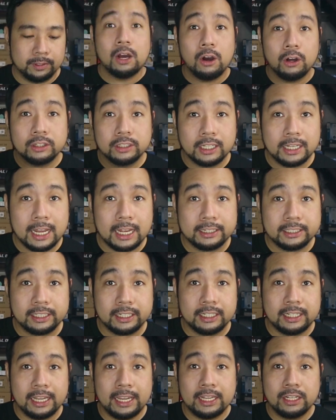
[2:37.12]
Now on the
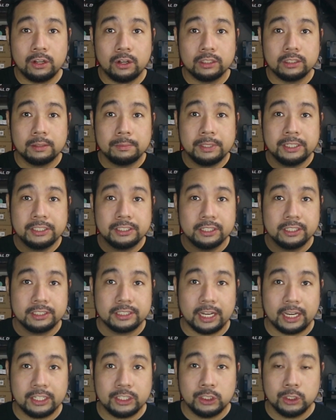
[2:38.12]
lateral and on the medial
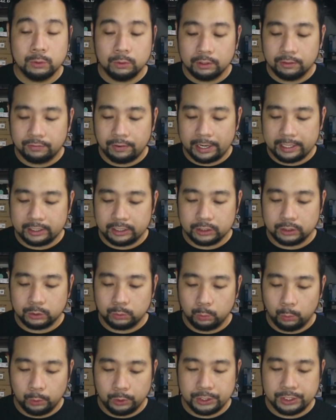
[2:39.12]
side, you will find the
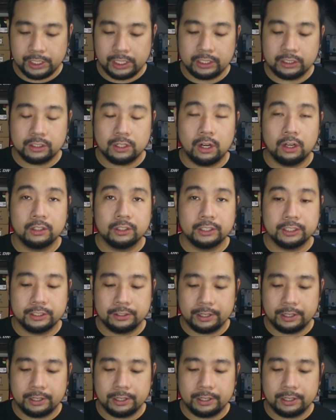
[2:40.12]
swoosh in color